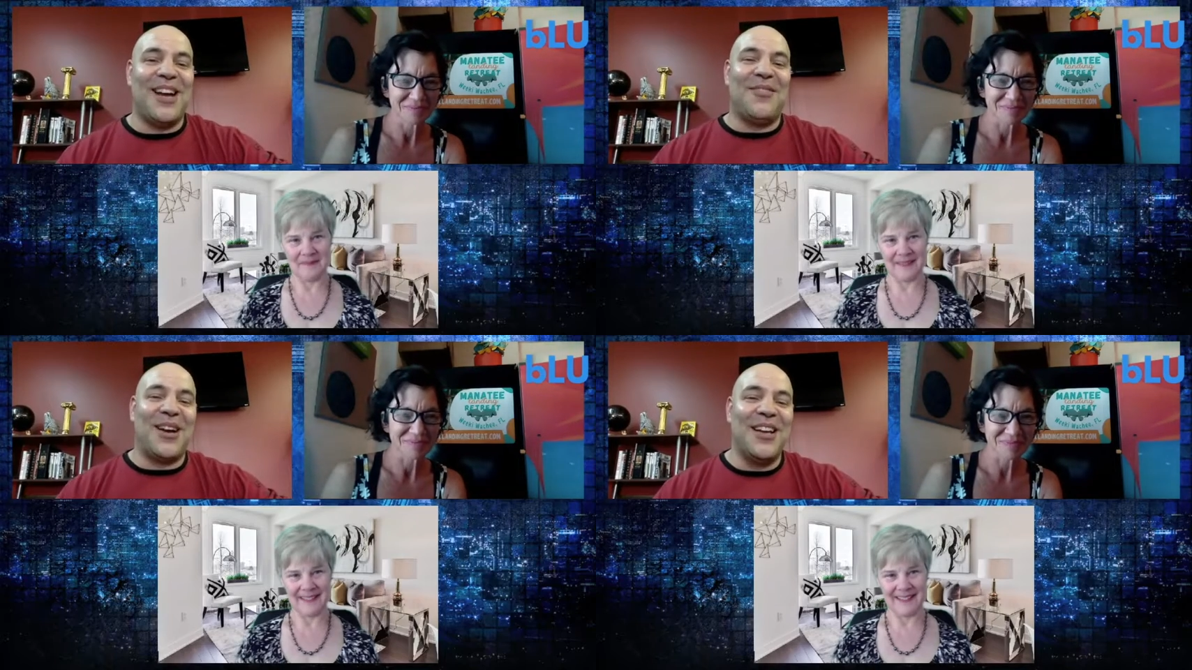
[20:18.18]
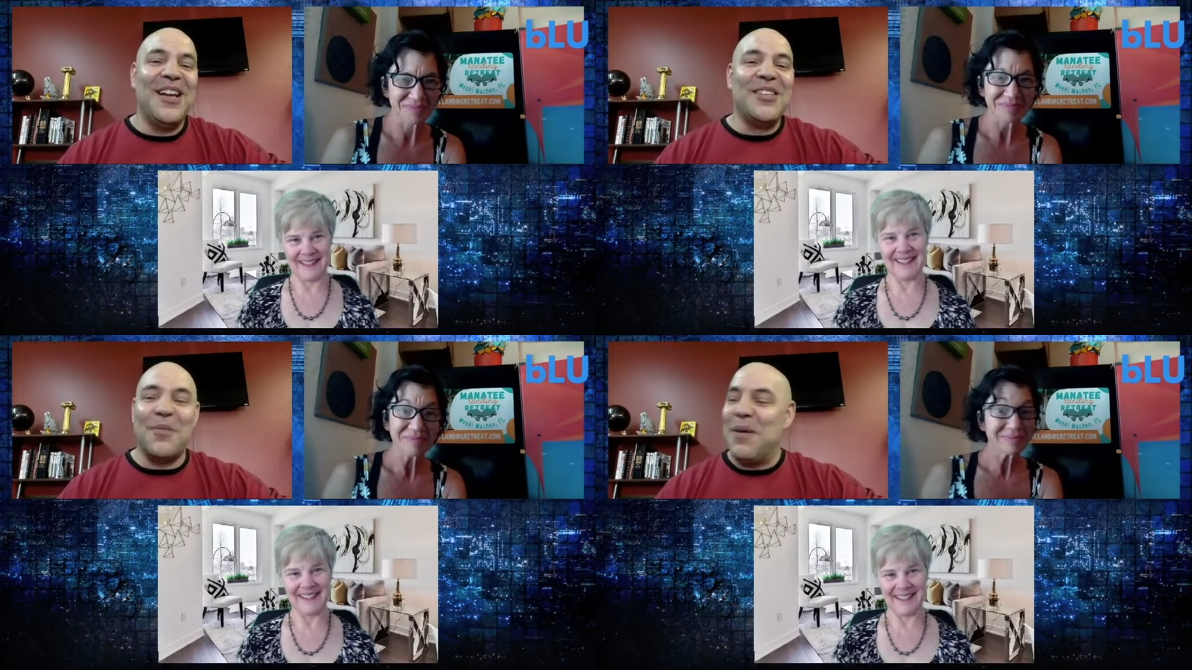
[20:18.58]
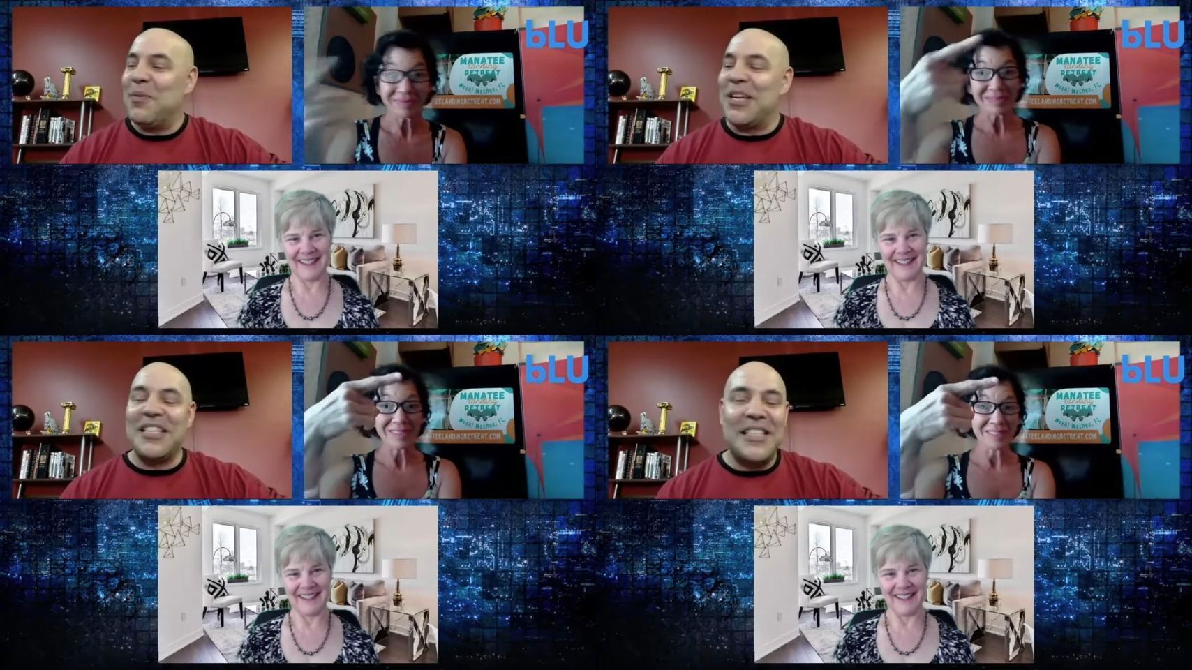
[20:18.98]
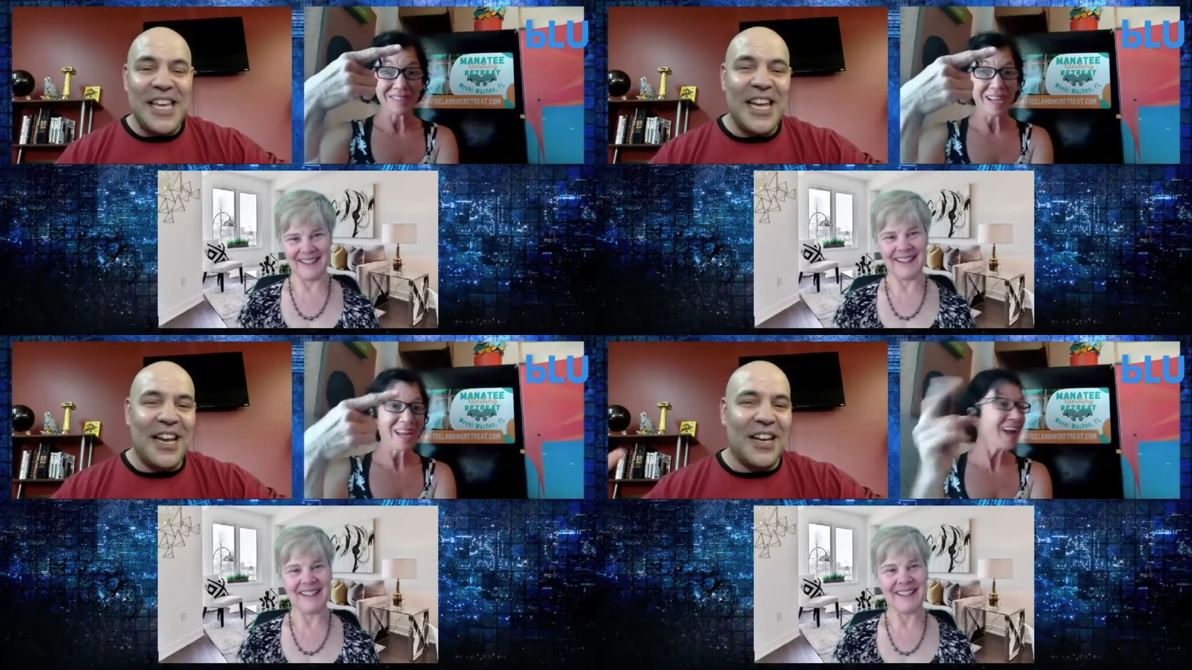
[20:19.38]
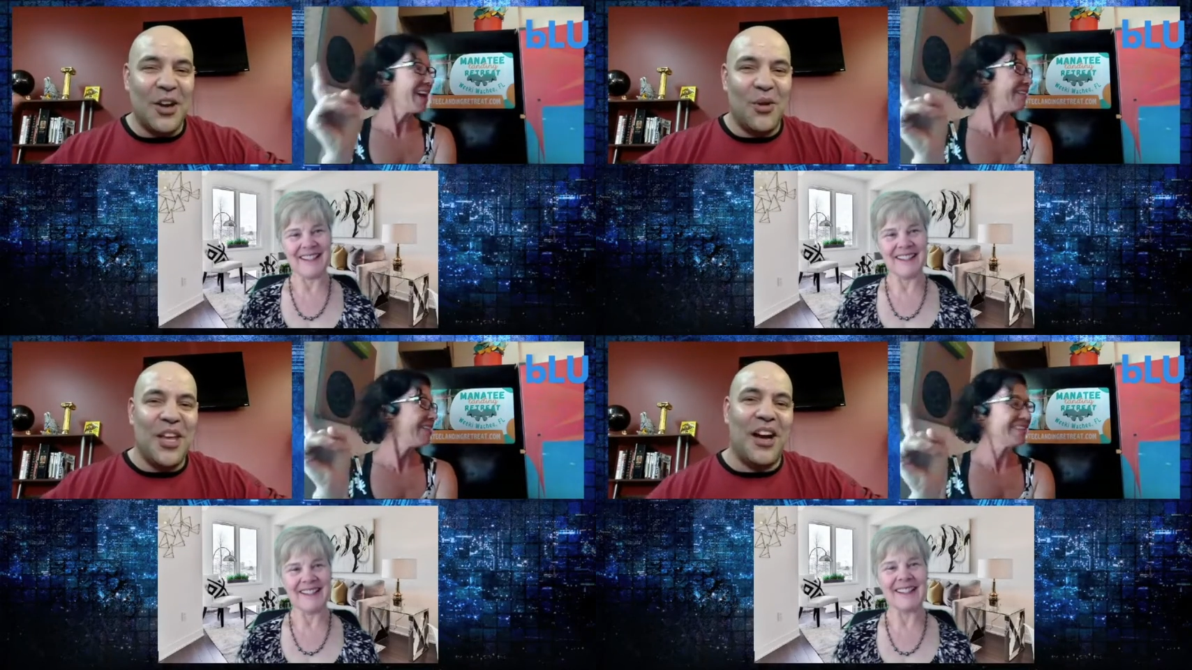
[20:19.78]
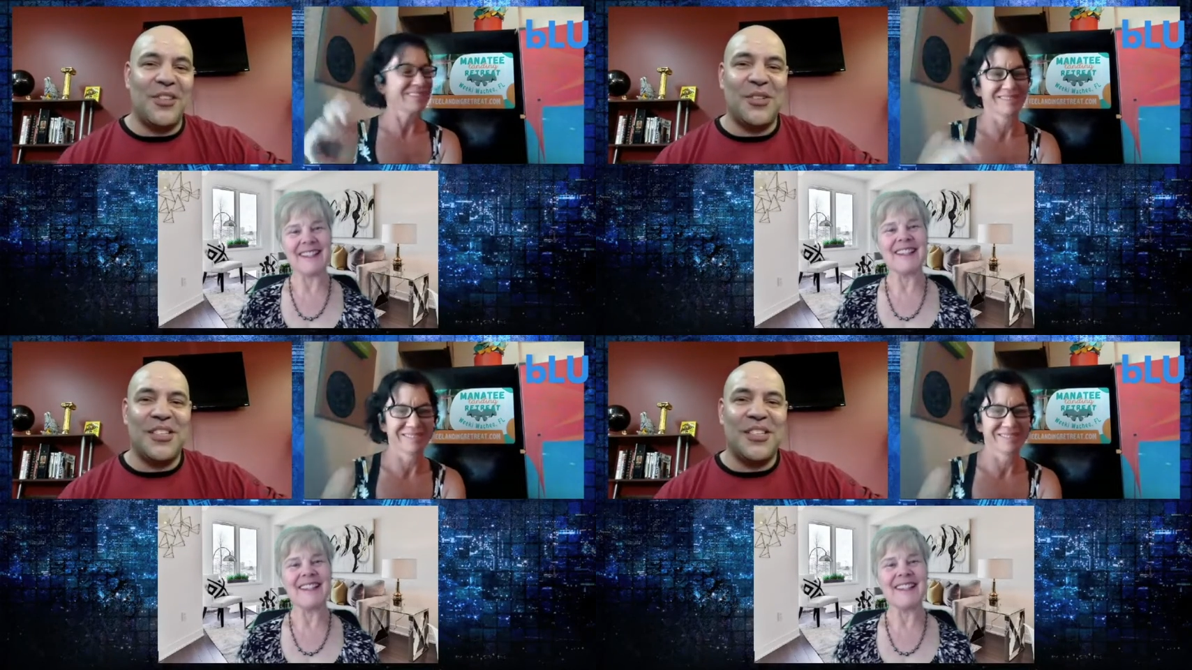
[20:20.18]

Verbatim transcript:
Speaker 1: I want to so people can see it and know